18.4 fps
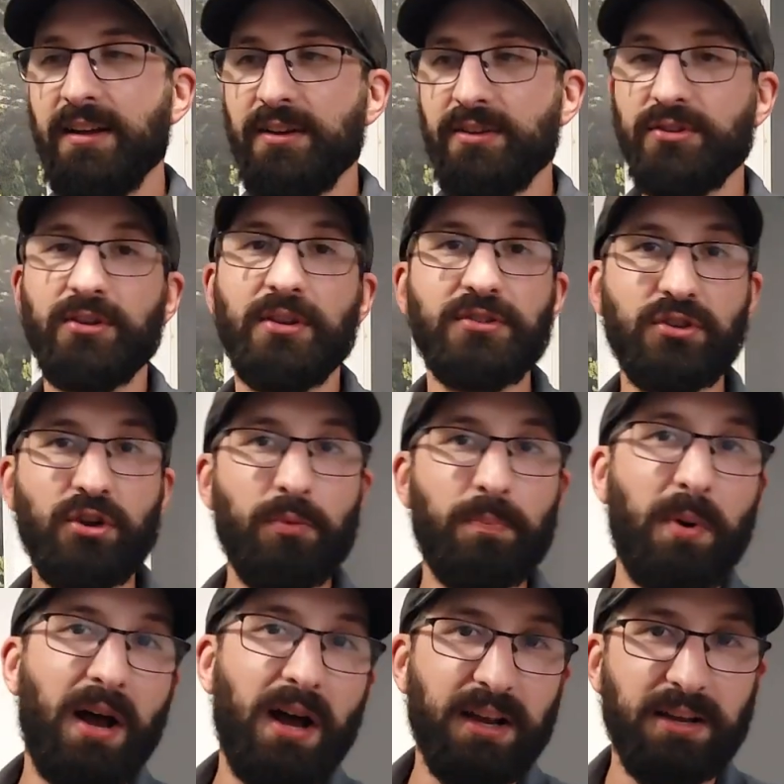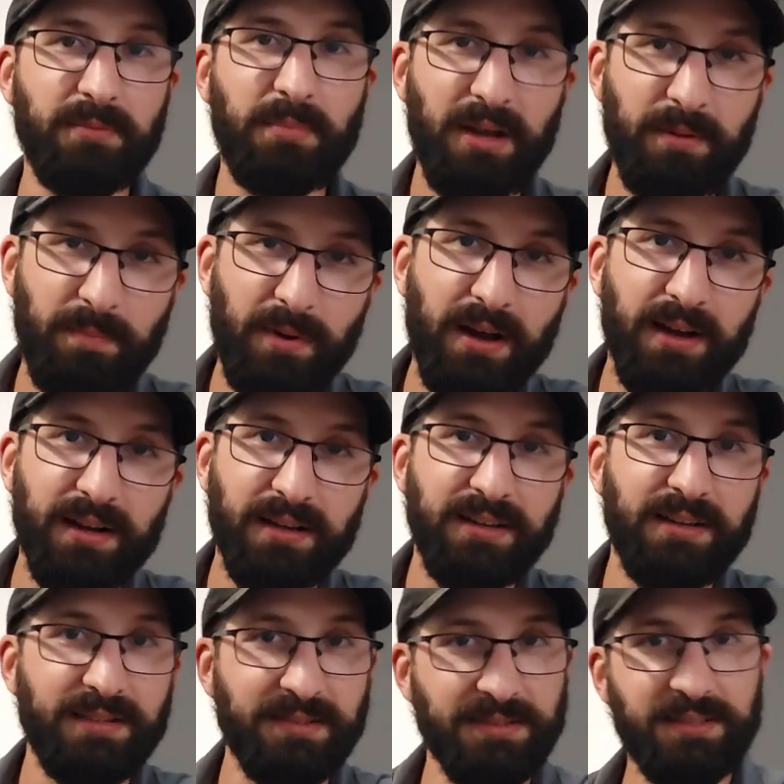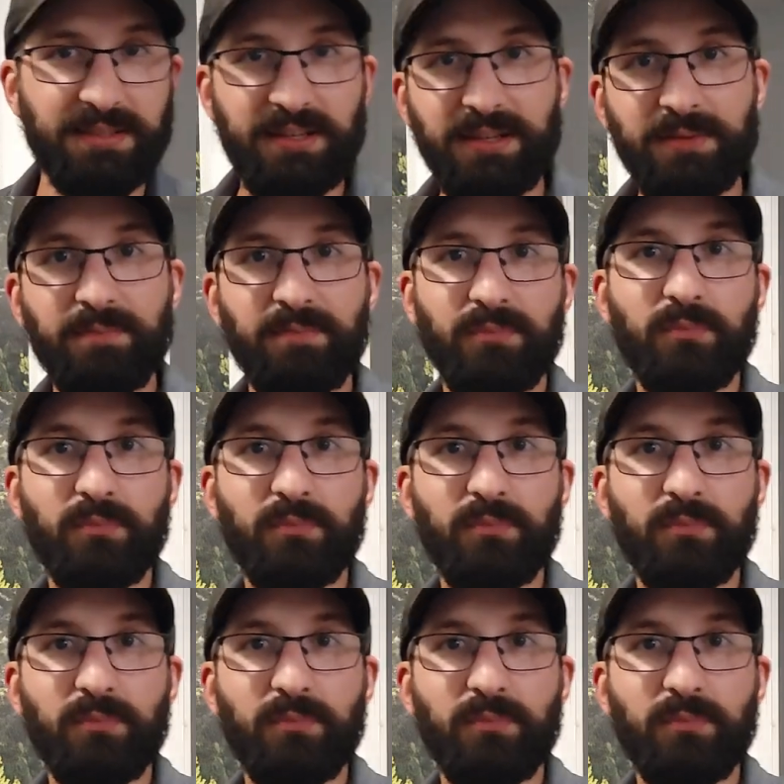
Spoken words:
So let's go pocket by pocket and see